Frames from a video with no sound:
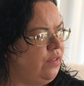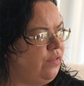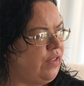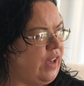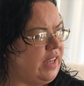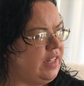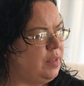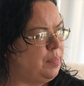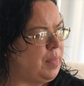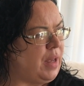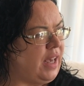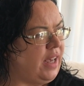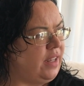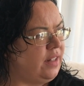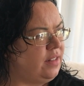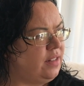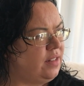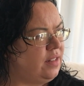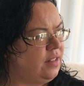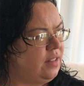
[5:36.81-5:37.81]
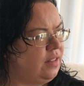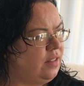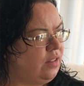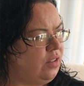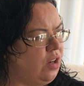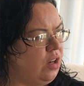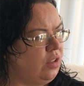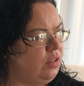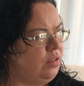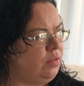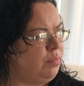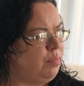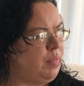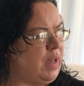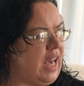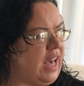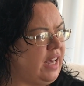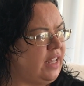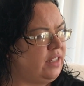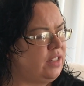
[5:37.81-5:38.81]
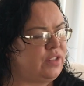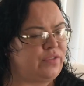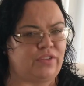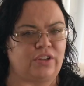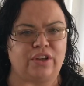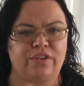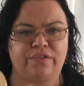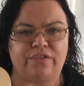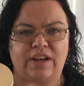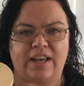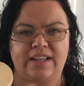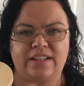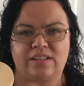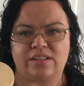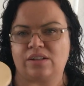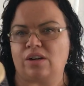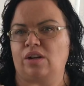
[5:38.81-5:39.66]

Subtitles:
Face pads, cotton pads for your face,